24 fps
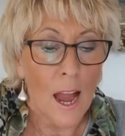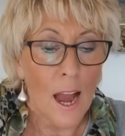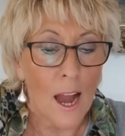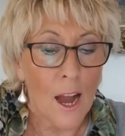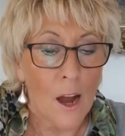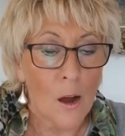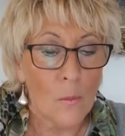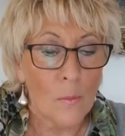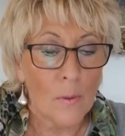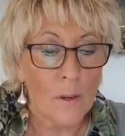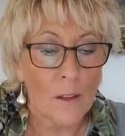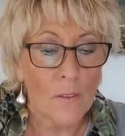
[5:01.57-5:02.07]

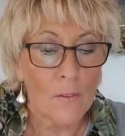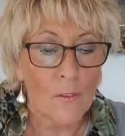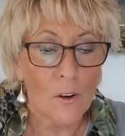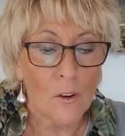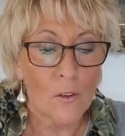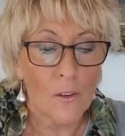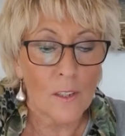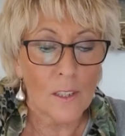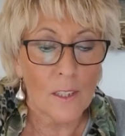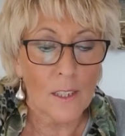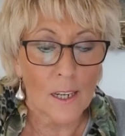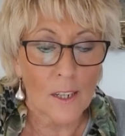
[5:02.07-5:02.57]
How many
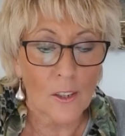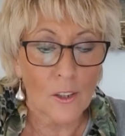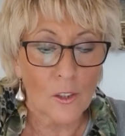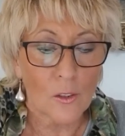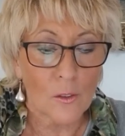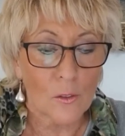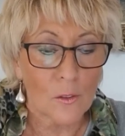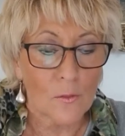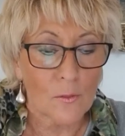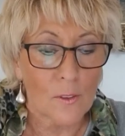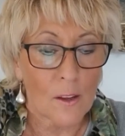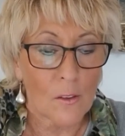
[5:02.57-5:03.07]
foreign
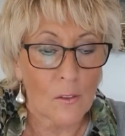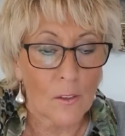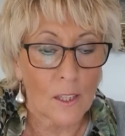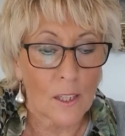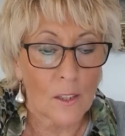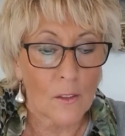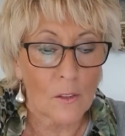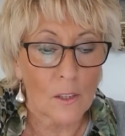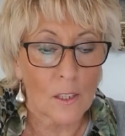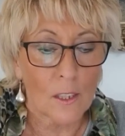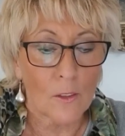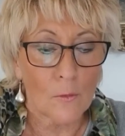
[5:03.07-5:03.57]
nationals found
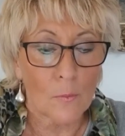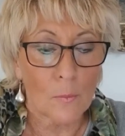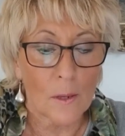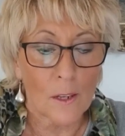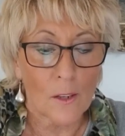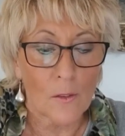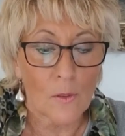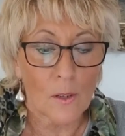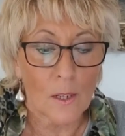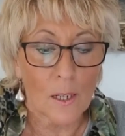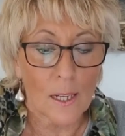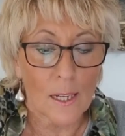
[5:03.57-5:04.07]
guilty have
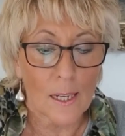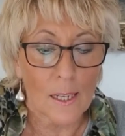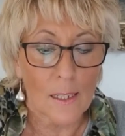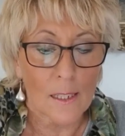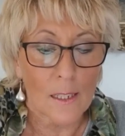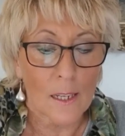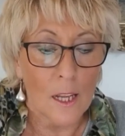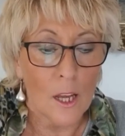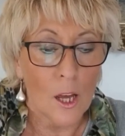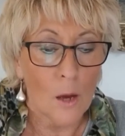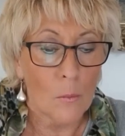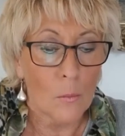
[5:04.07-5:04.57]
been
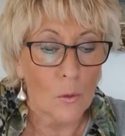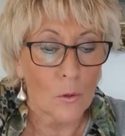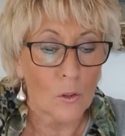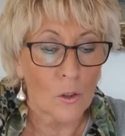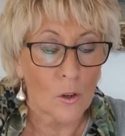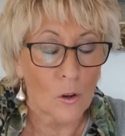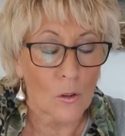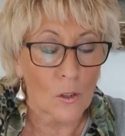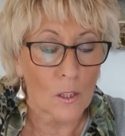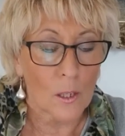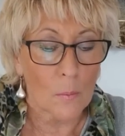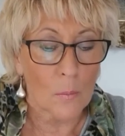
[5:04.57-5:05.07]
released but
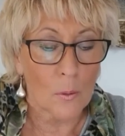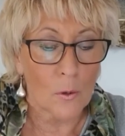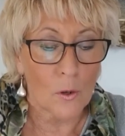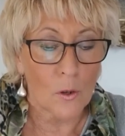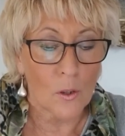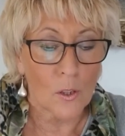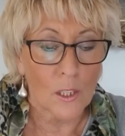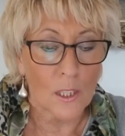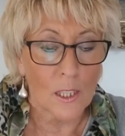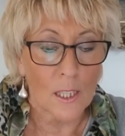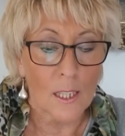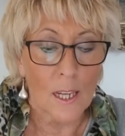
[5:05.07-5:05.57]
not
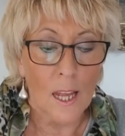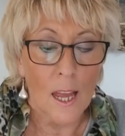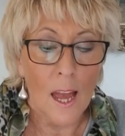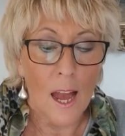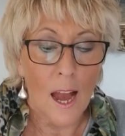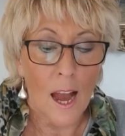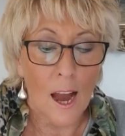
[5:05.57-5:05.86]
deported?